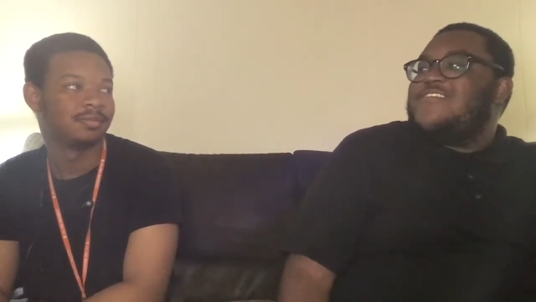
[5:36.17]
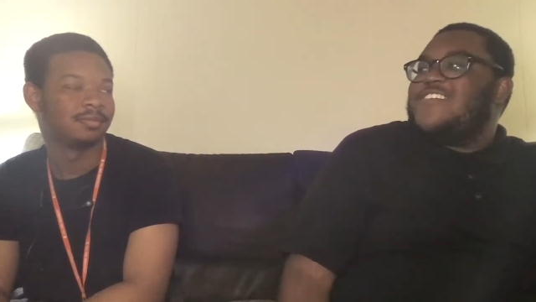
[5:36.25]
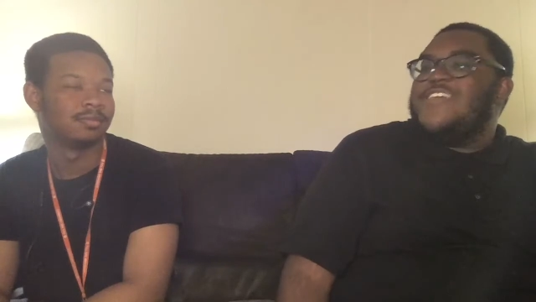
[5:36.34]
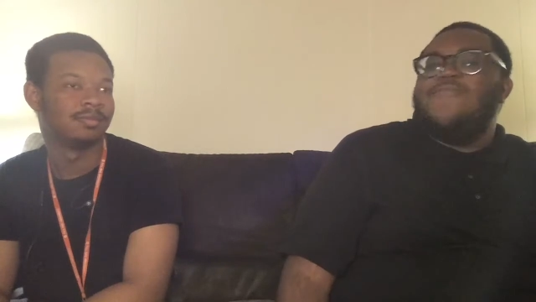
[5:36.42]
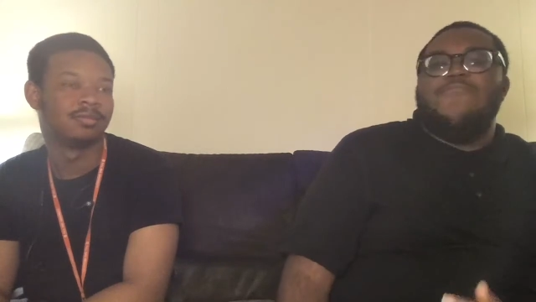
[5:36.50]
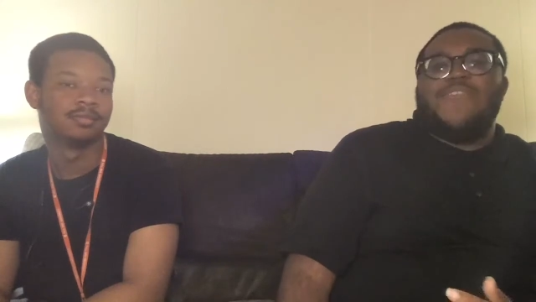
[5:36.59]

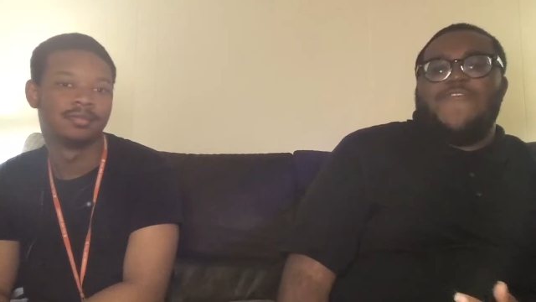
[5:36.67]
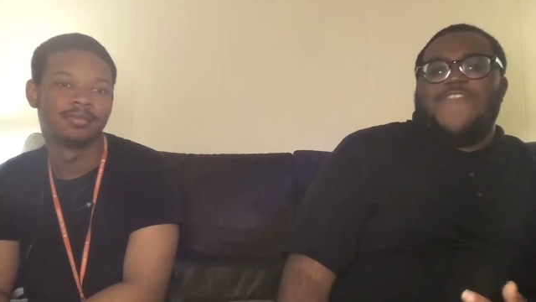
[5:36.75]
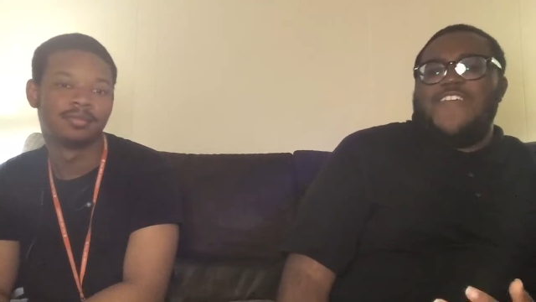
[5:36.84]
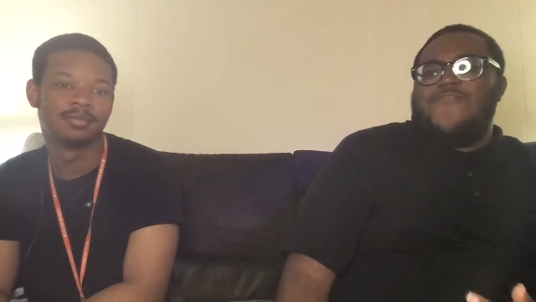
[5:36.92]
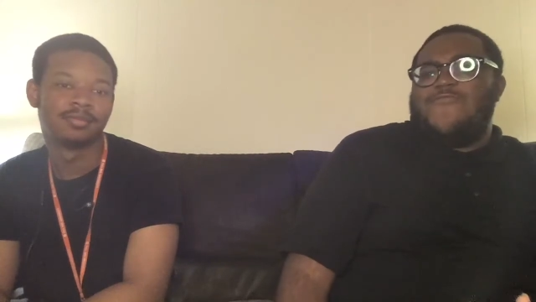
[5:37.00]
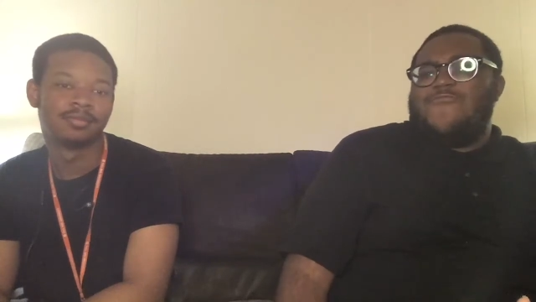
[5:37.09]
Speaker 1: Even my
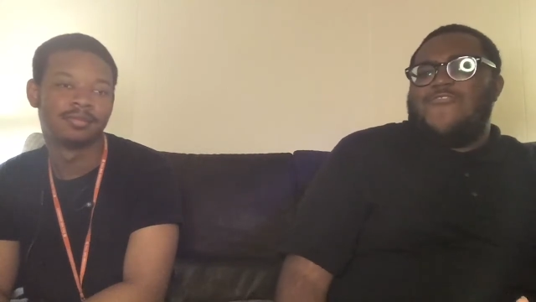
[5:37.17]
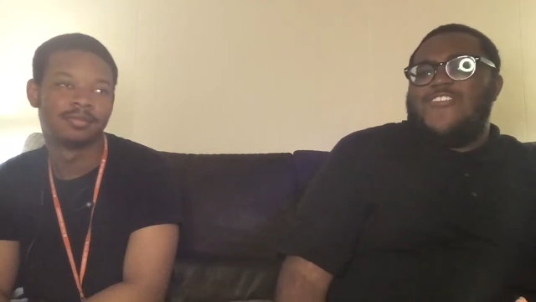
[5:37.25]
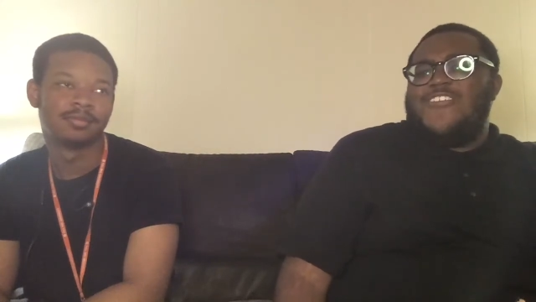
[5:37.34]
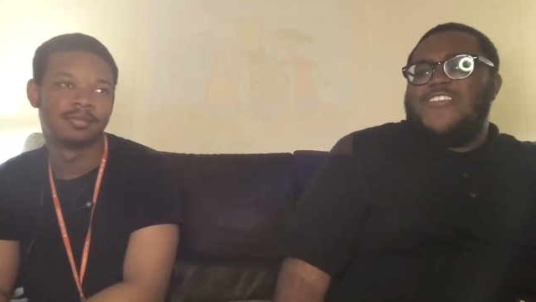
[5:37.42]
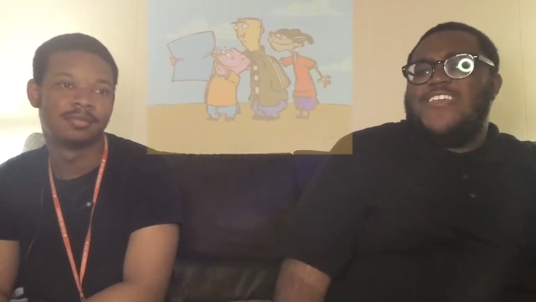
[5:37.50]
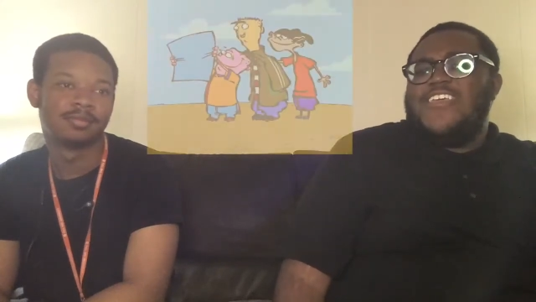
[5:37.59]
favorite one,
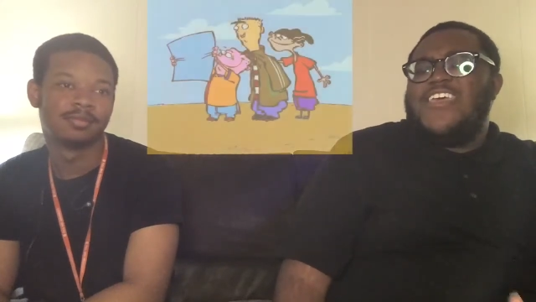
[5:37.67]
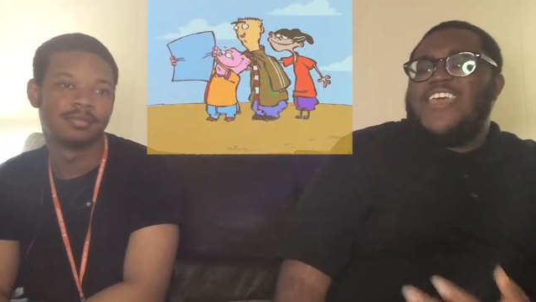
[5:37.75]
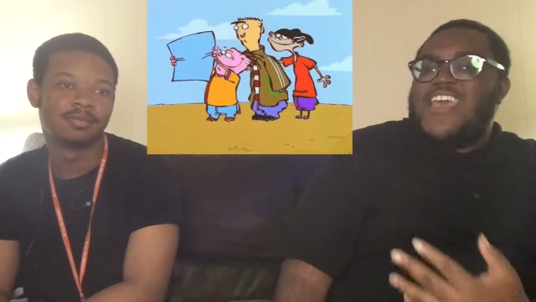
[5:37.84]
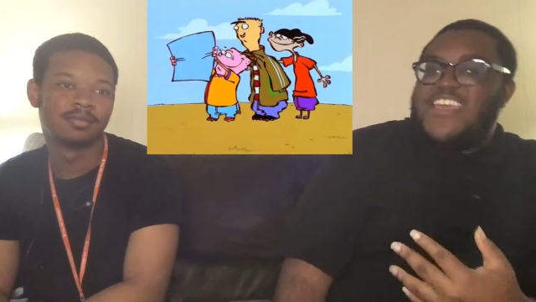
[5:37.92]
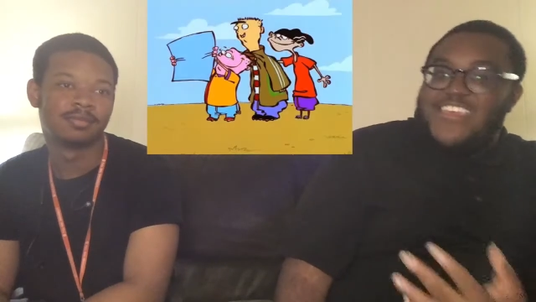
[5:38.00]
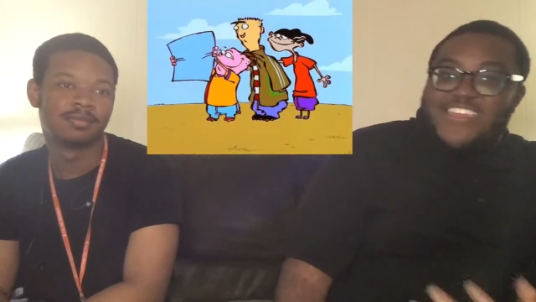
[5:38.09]

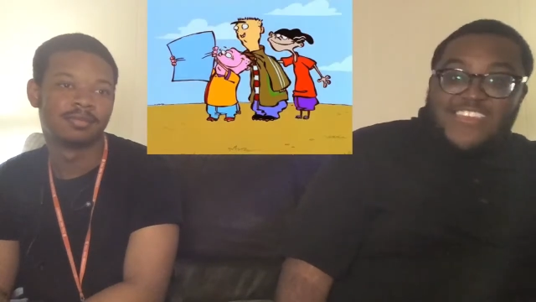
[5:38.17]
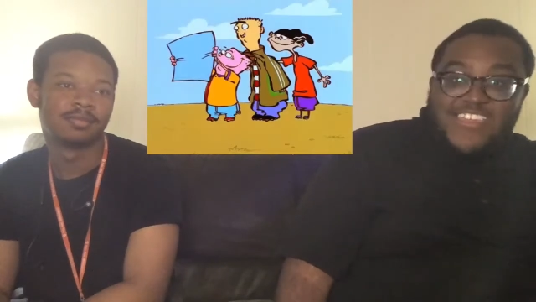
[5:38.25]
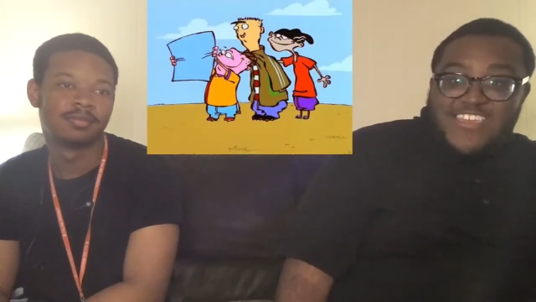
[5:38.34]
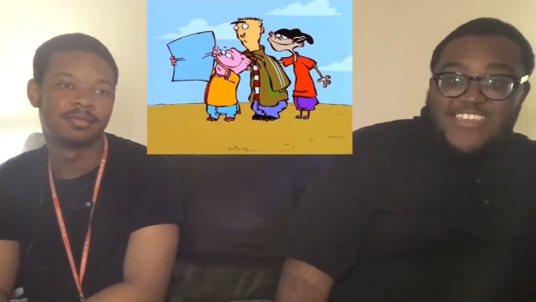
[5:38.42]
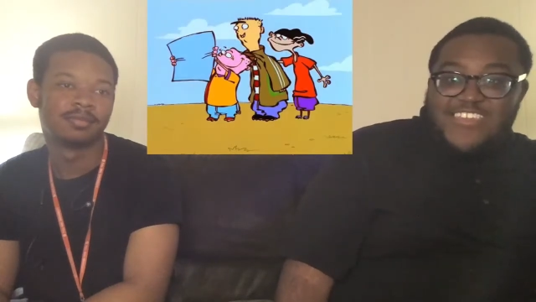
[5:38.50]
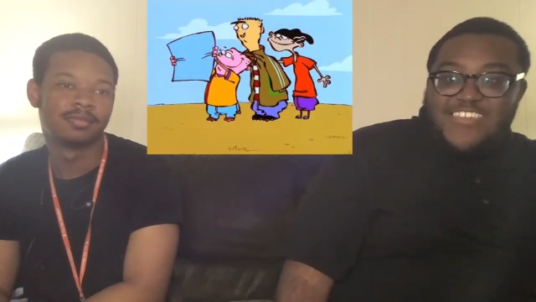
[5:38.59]
Ed, Edd n
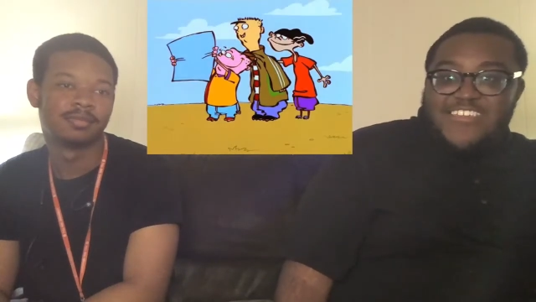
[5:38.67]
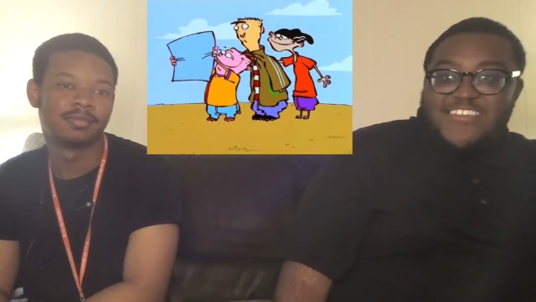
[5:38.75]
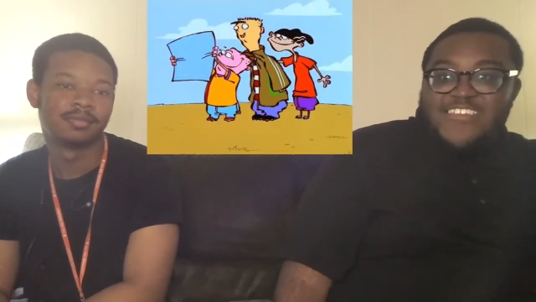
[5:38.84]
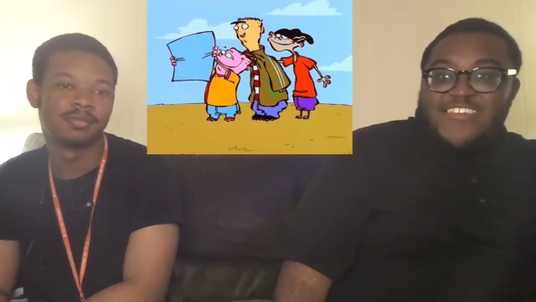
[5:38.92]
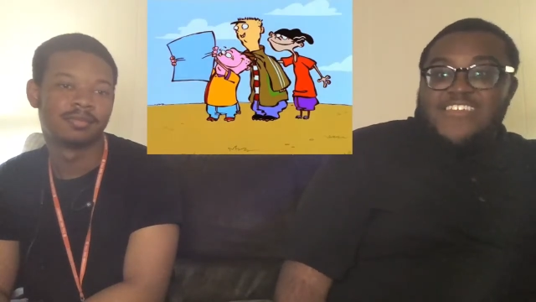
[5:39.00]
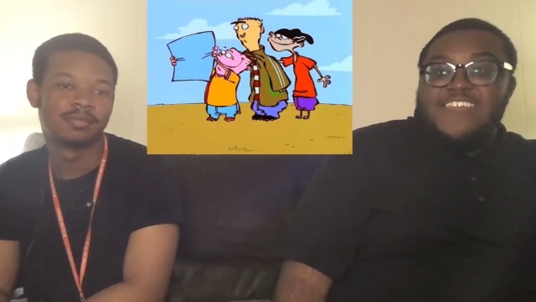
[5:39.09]
Eddy,
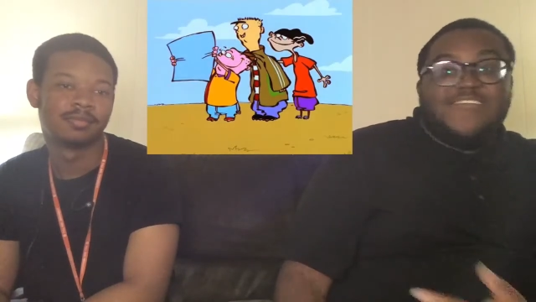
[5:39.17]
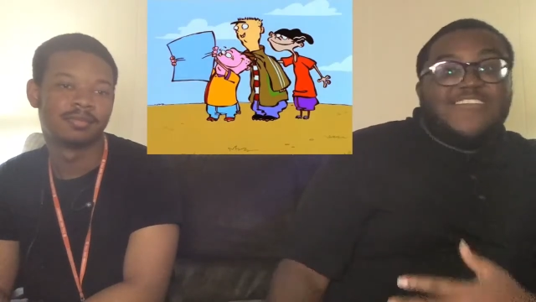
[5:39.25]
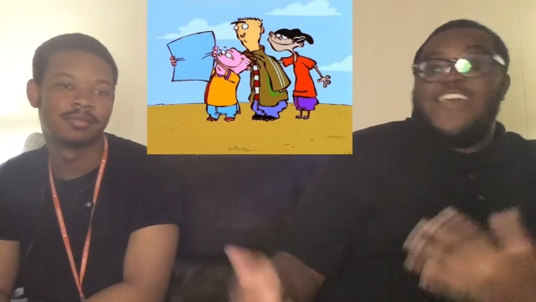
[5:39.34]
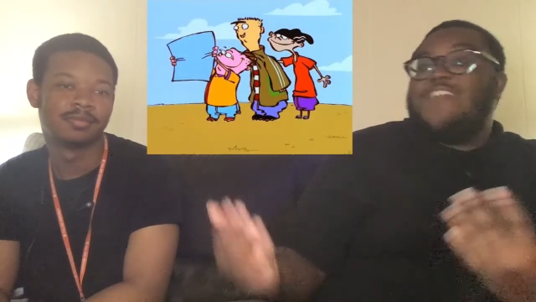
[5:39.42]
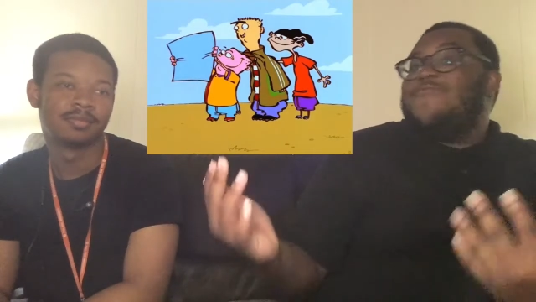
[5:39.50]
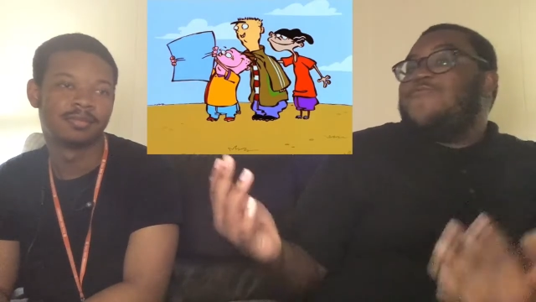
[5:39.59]
it's not
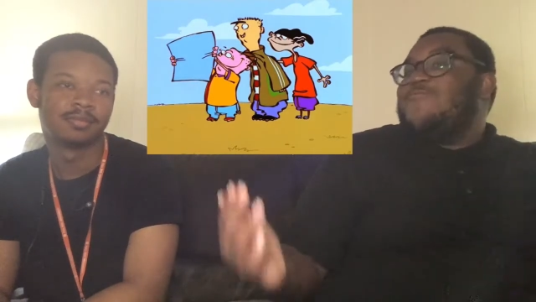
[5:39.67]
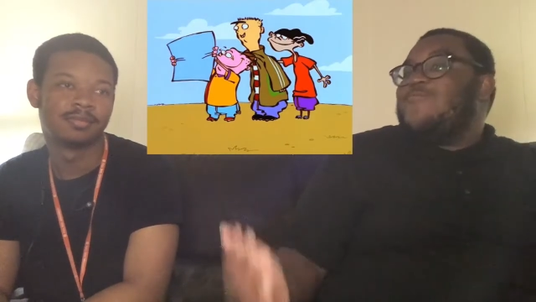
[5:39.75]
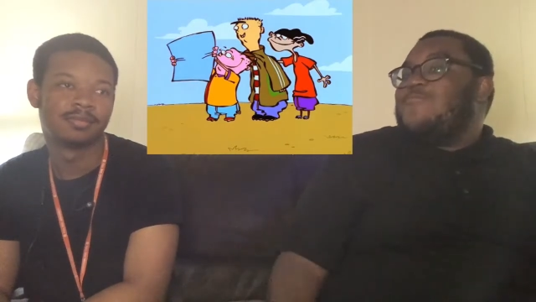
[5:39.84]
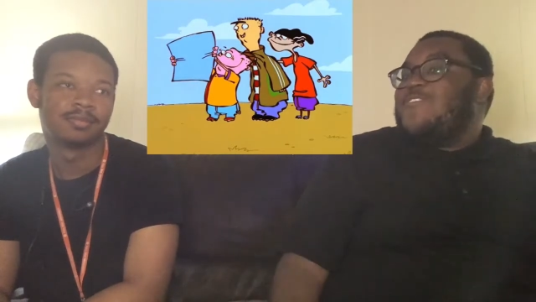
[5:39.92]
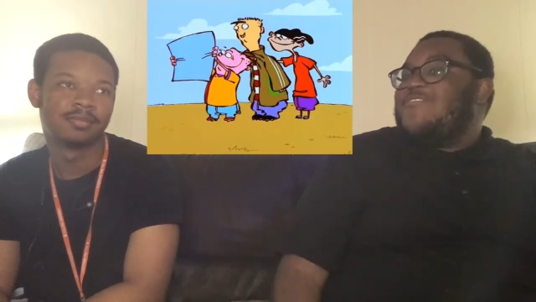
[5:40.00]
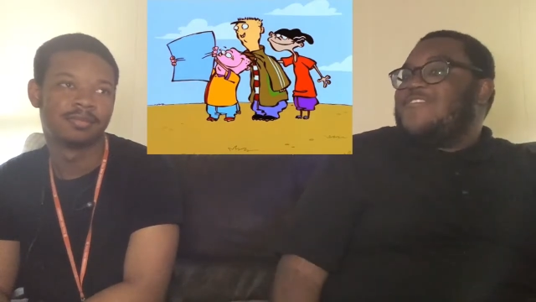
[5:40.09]
even from
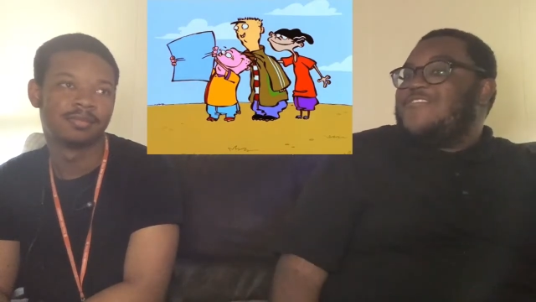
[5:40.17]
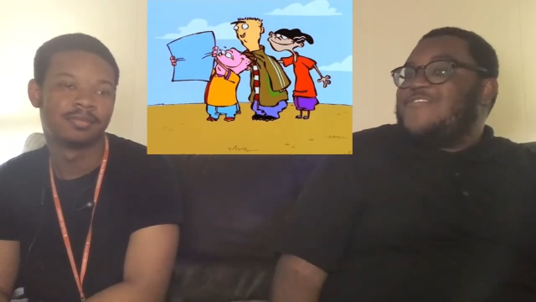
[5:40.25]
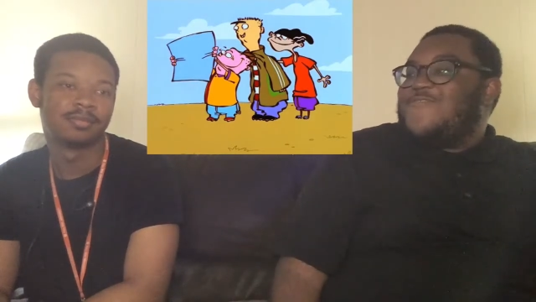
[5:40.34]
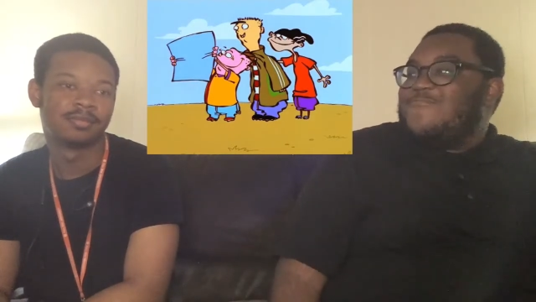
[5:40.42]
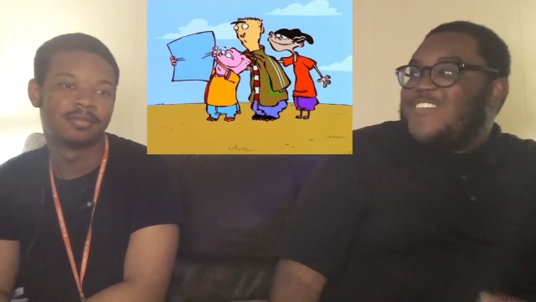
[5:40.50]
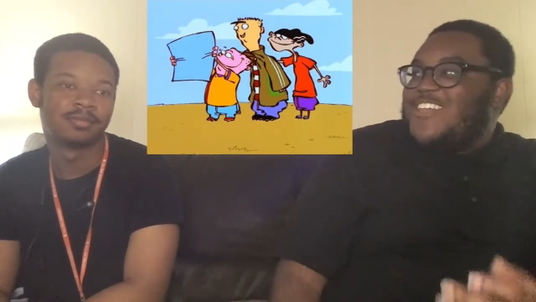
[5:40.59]
America, it's
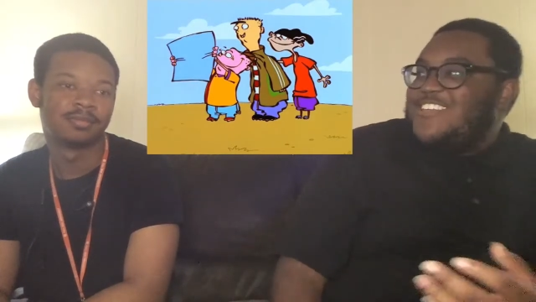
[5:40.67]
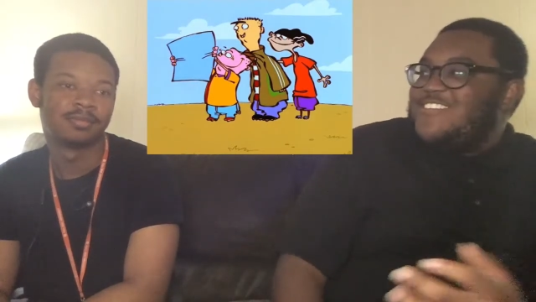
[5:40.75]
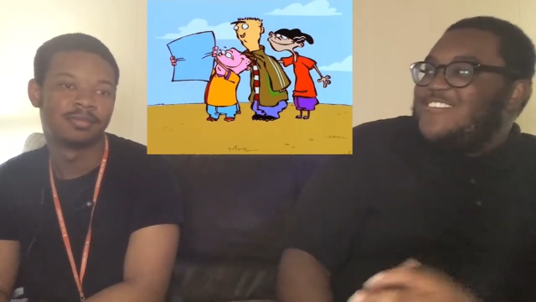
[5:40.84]
from Canada.